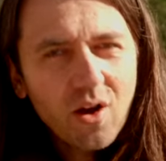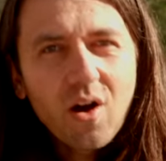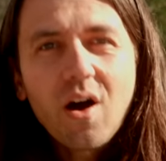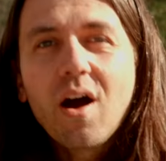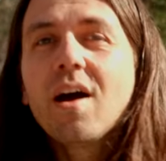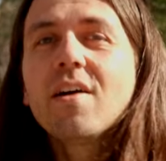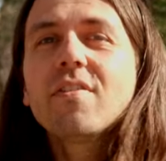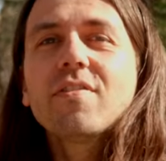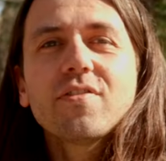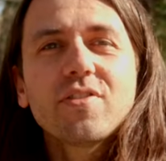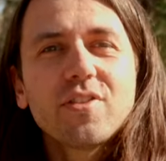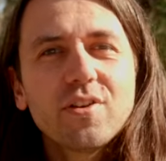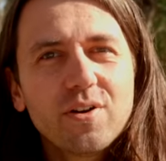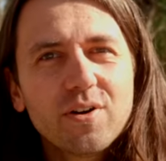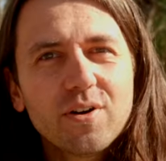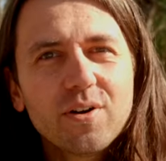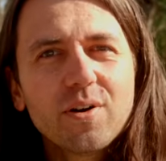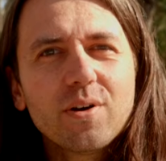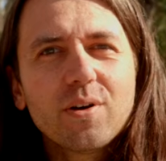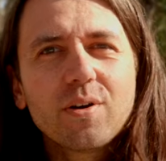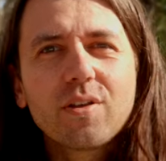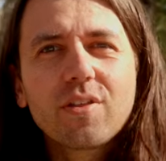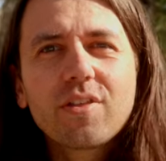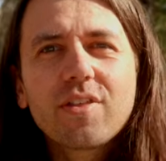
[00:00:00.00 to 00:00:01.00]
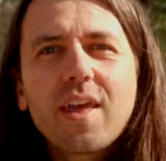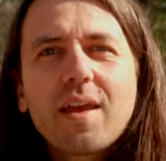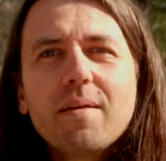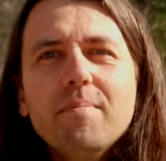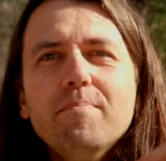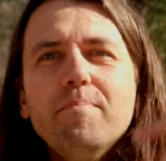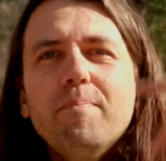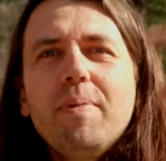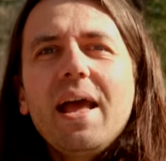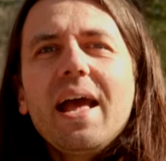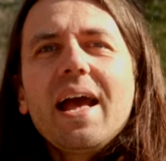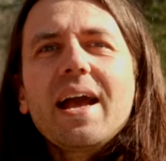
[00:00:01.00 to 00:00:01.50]
off the Earth
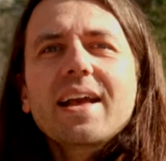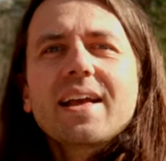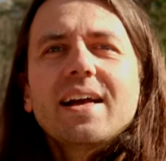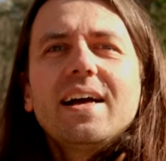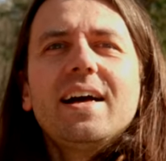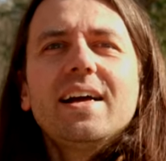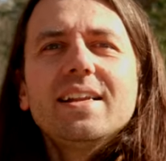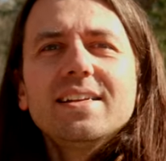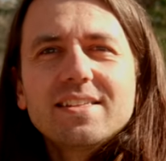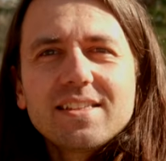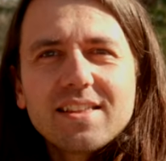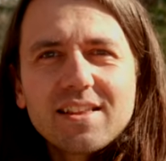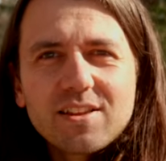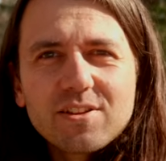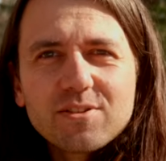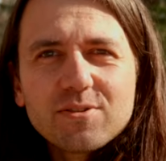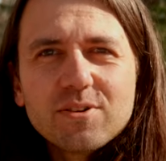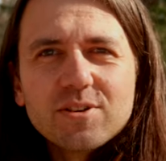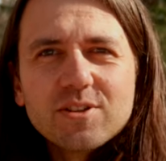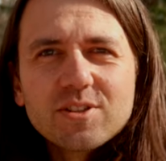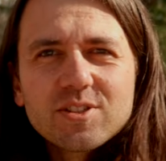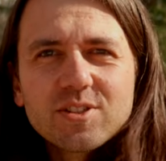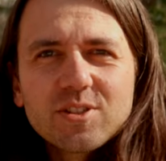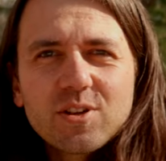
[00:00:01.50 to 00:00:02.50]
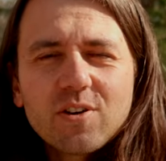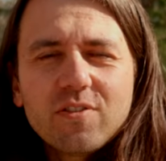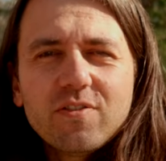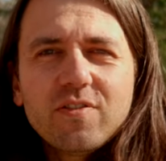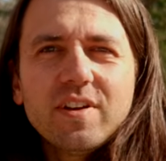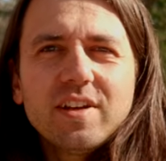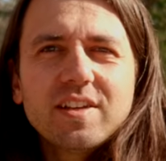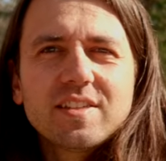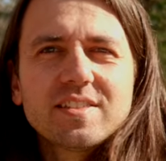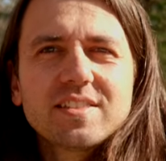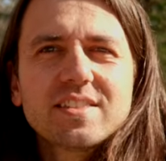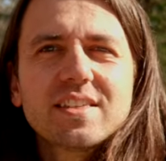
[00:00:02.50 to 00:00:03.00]
and back onto the lunar
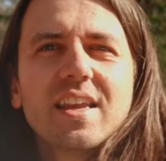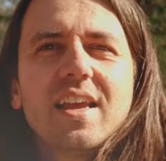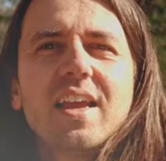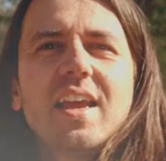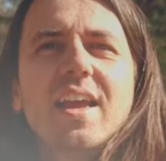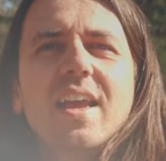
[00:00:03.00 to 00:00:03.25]
surface.